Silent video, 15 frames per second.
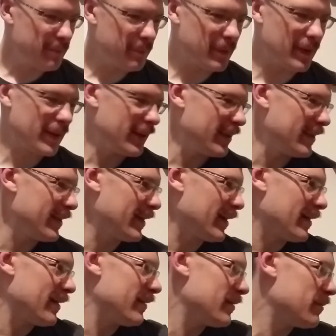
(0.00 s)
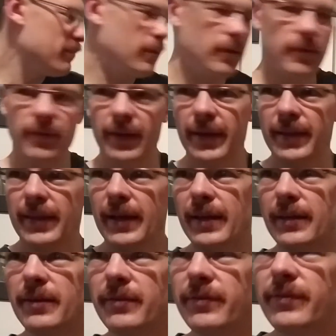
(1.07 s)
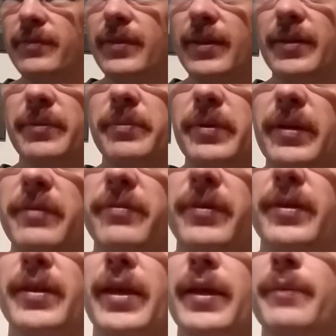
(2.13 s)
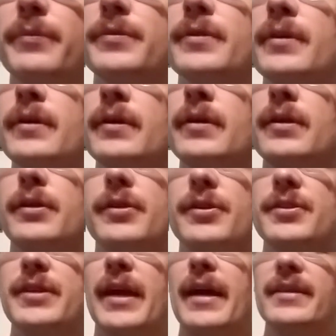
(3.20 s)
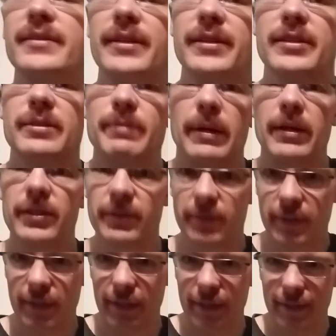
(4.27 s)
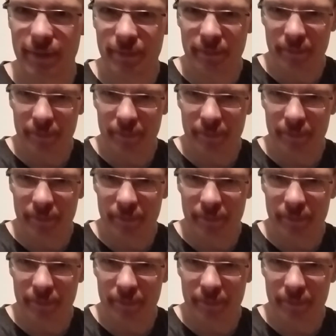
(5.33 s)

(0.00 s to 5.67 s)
but yeah, they're both like that, and they're, they're pretty fun games. You're just casting spells at one another.